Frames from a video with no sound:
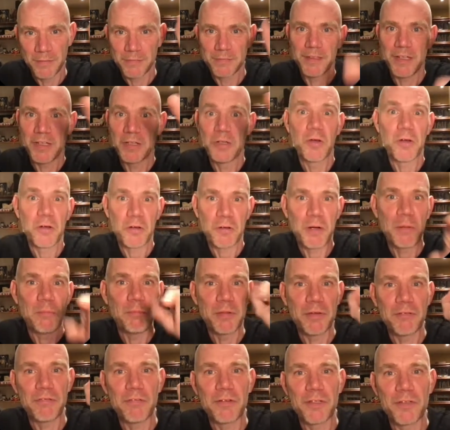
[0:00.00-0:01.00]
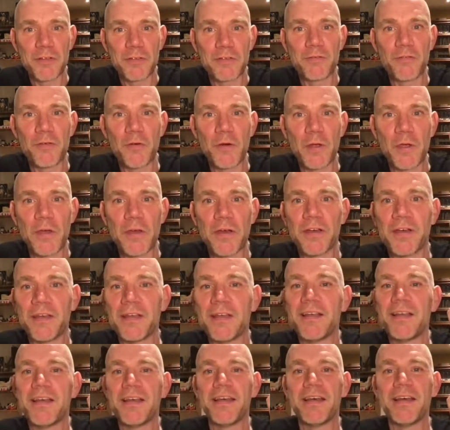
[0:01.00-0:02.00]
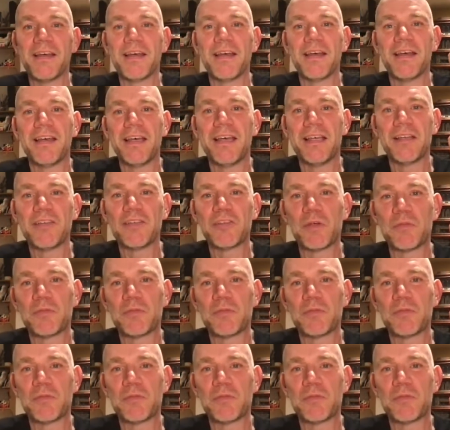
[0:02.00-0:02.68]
Another ambivalence for you in terms